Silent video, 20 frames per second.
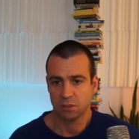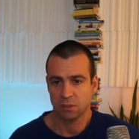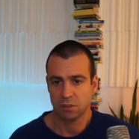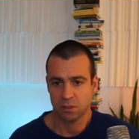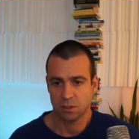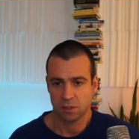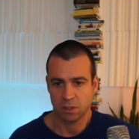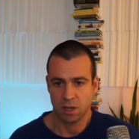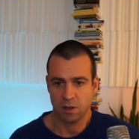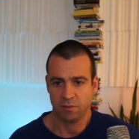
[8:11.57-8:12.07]

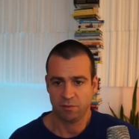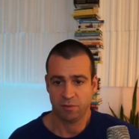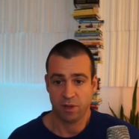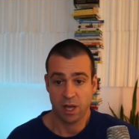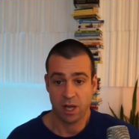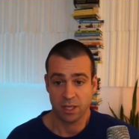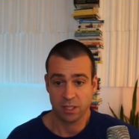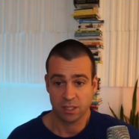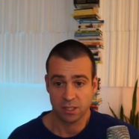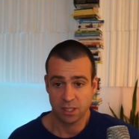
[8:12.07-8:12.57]
stuff
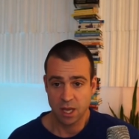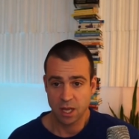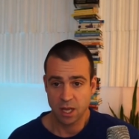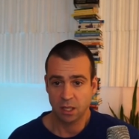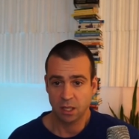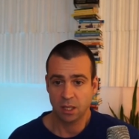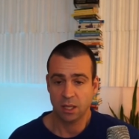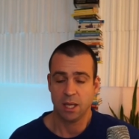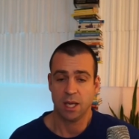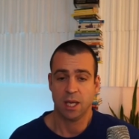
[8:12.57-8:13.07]
I
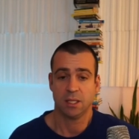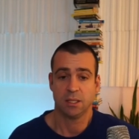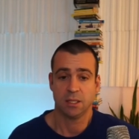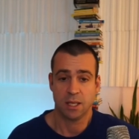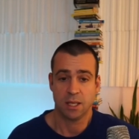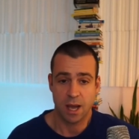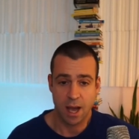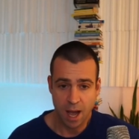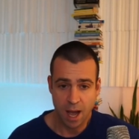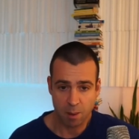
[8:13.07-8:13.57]
sell and
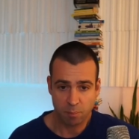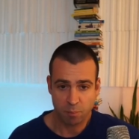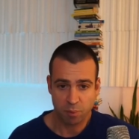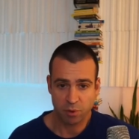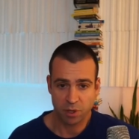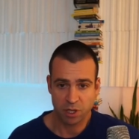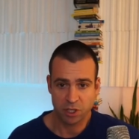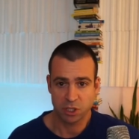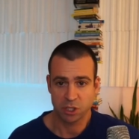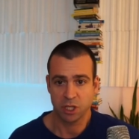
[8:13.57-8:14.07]
the
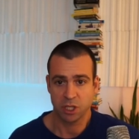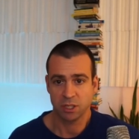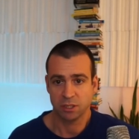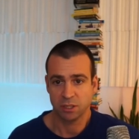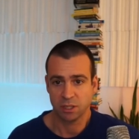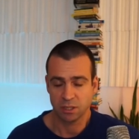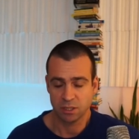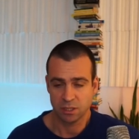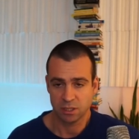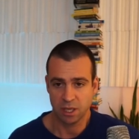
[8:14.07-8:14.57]

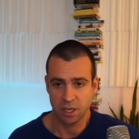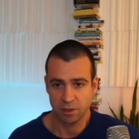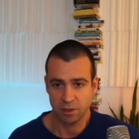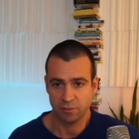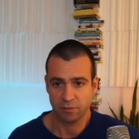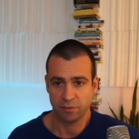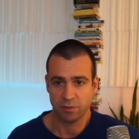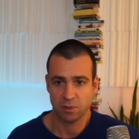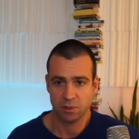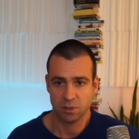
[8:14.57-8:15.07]
appreciating
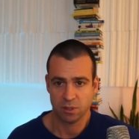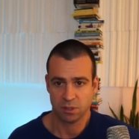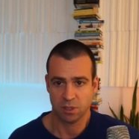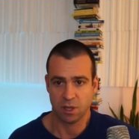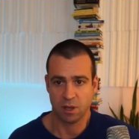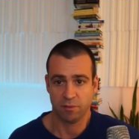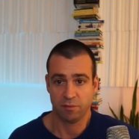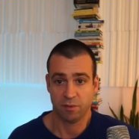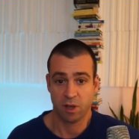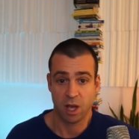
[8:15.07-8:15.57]
safe
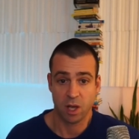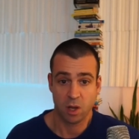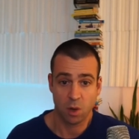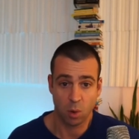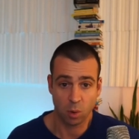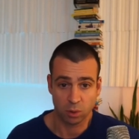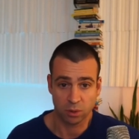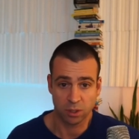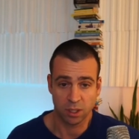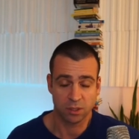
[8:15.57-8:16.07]
stuff I
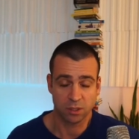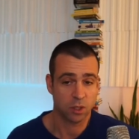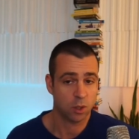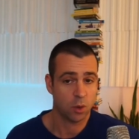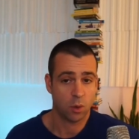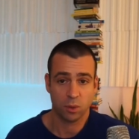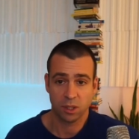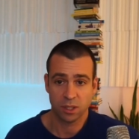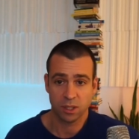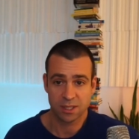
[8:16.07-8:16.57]
hold. And the
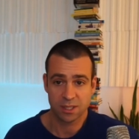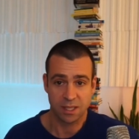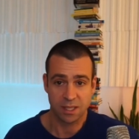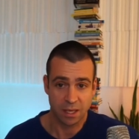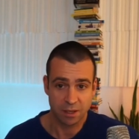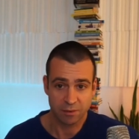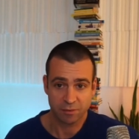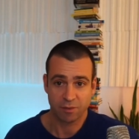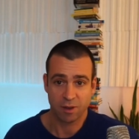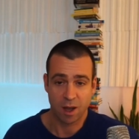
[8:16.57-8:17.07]
only
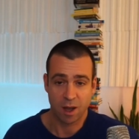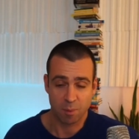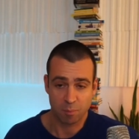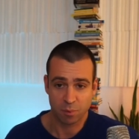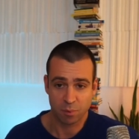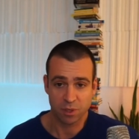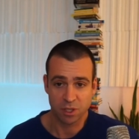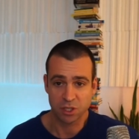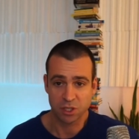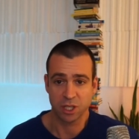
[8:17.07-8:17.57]
safe
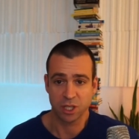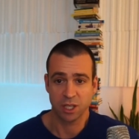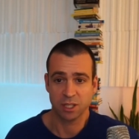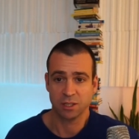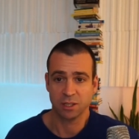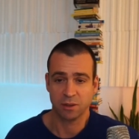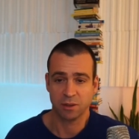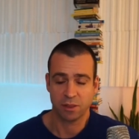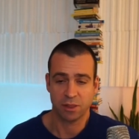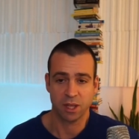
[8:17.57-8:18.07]

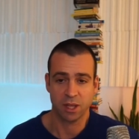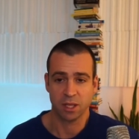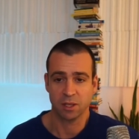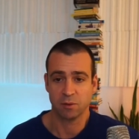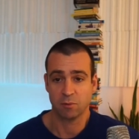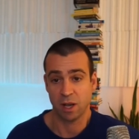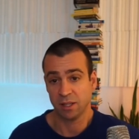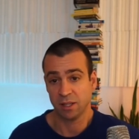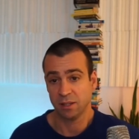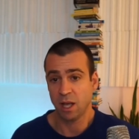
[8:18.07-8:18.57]
appreciating thing
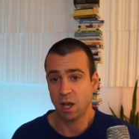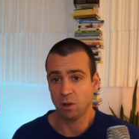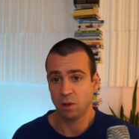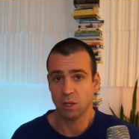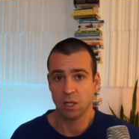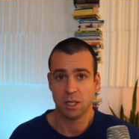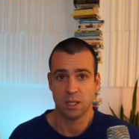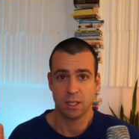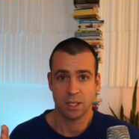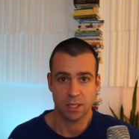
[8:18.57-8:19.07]
right now
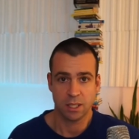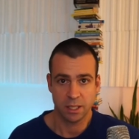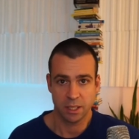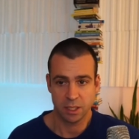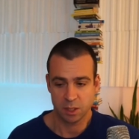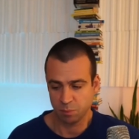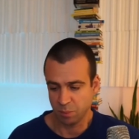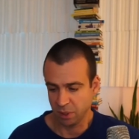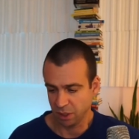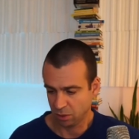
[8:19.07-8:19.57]

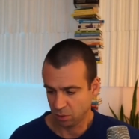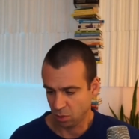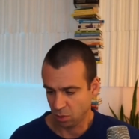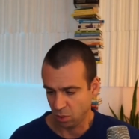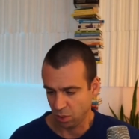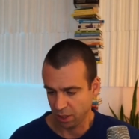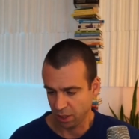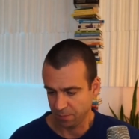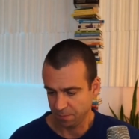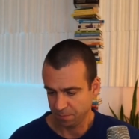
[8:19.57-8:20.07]
is
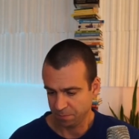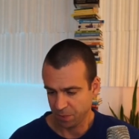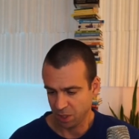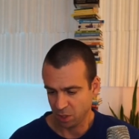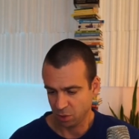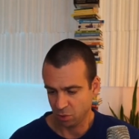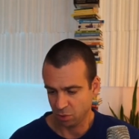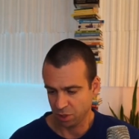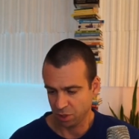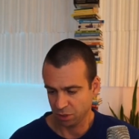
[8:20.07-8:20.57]
Bitcoin,
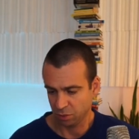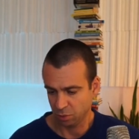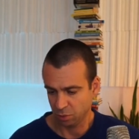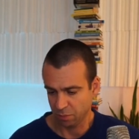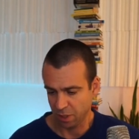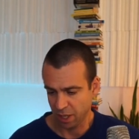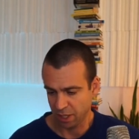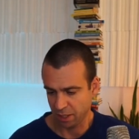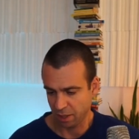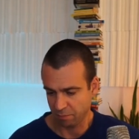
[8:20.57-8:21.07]
according to
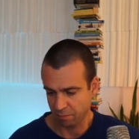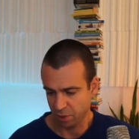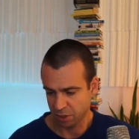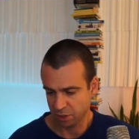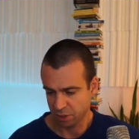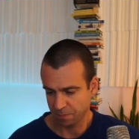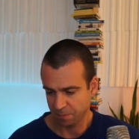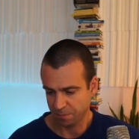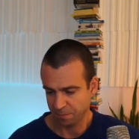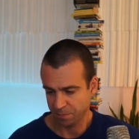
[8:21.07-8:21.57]
my numbers.